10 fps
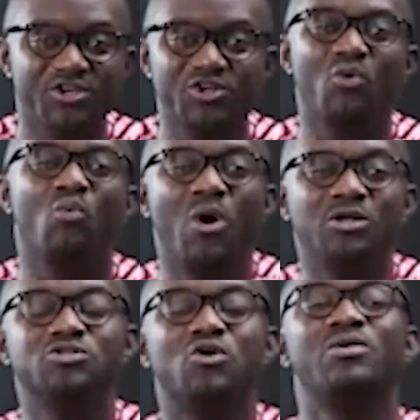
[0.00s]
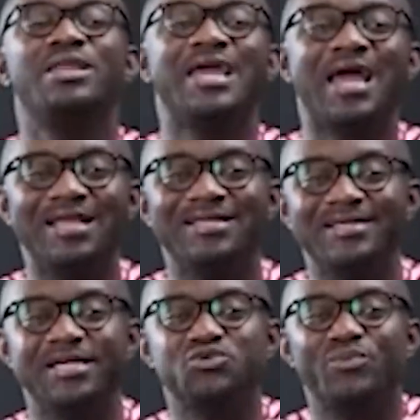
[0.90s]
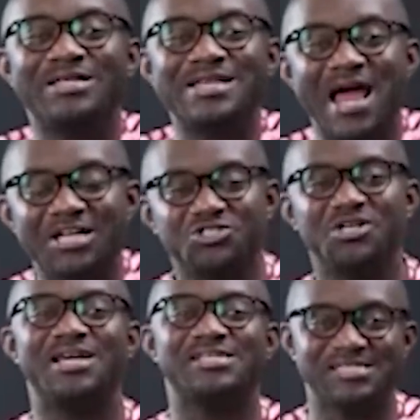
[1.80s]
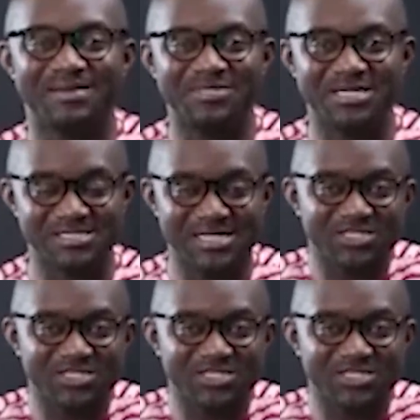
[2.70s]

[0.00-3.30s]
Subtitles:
want only candidates with national acceptance.